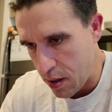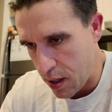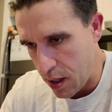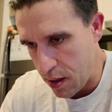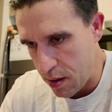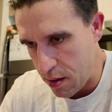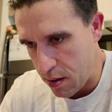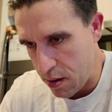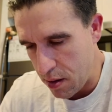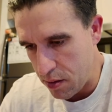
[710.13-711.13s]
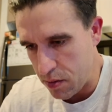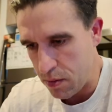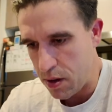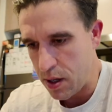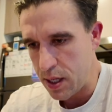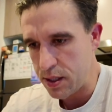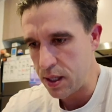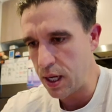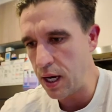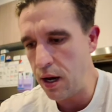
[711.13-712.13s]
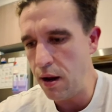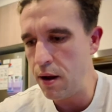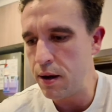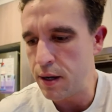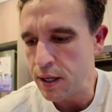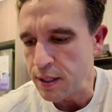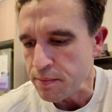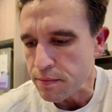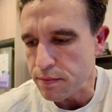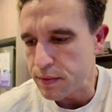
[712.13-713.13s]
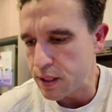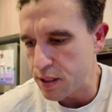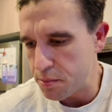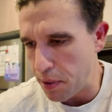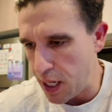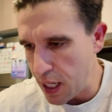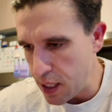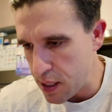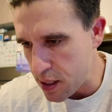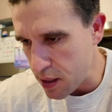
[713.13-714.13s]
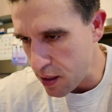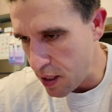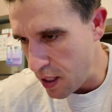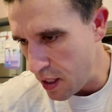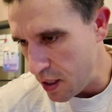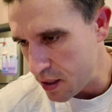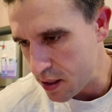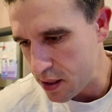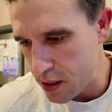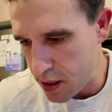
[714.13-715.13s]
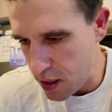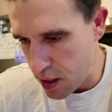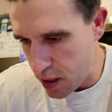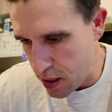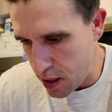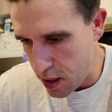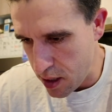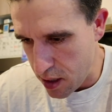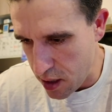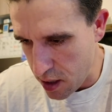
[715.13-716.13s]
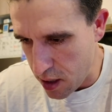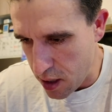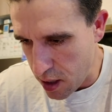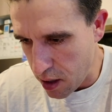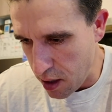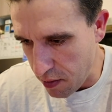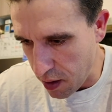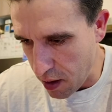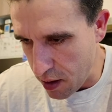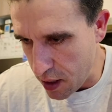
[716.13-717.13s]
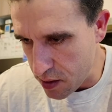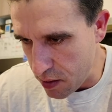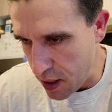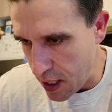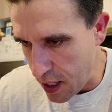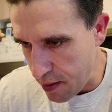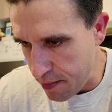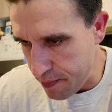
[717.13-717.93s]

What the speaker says: Get those wires in. Split, and this, can even go less with that.